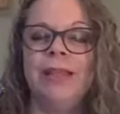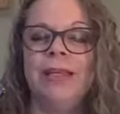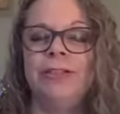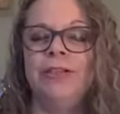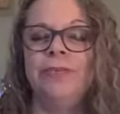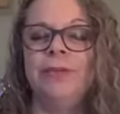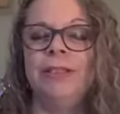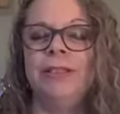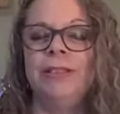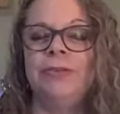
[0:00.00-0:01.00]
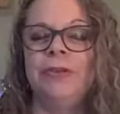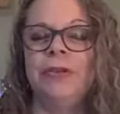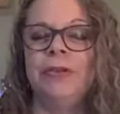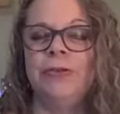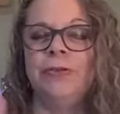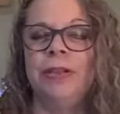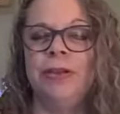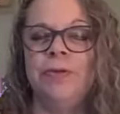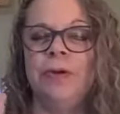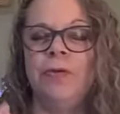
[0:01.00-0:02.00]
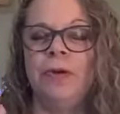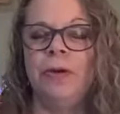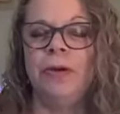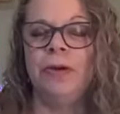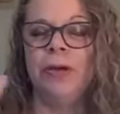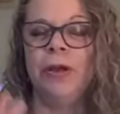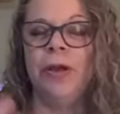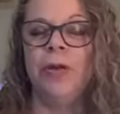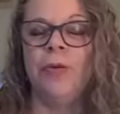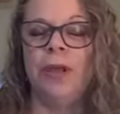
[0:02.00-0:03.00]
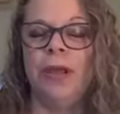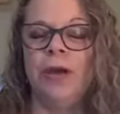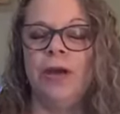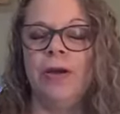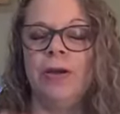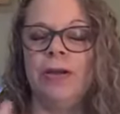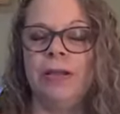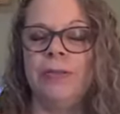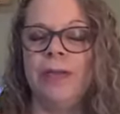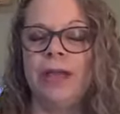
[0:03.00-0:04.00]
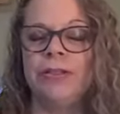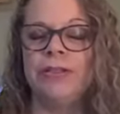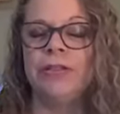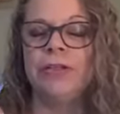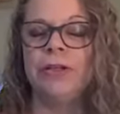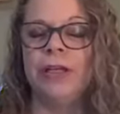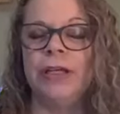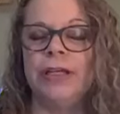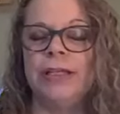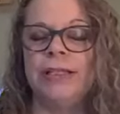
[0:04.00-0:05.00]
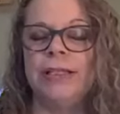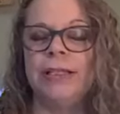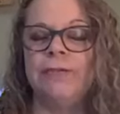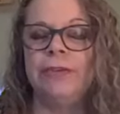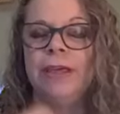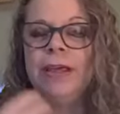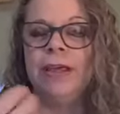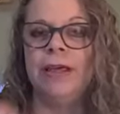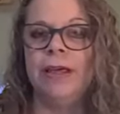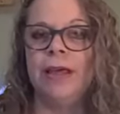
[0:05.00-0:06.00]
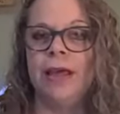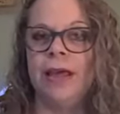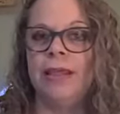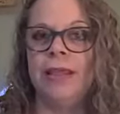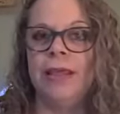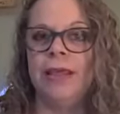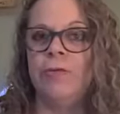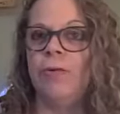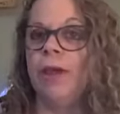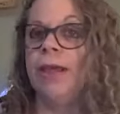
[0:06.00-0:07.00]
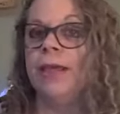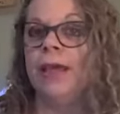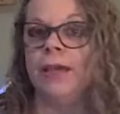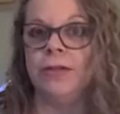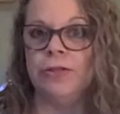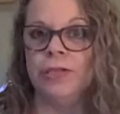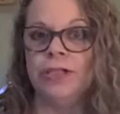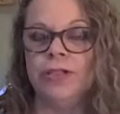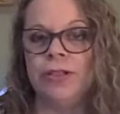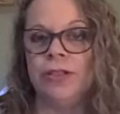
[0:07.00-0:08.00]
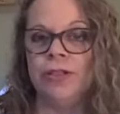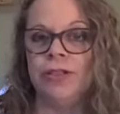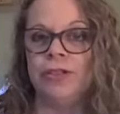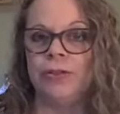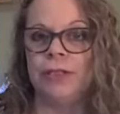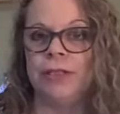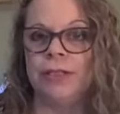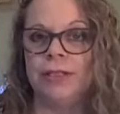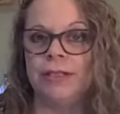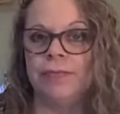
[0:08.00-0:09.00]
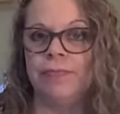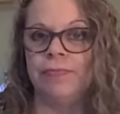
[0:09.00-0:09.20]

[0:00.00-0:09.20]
The attunements is, is really where we're, we are, the master is giving the Reiki energy to the student.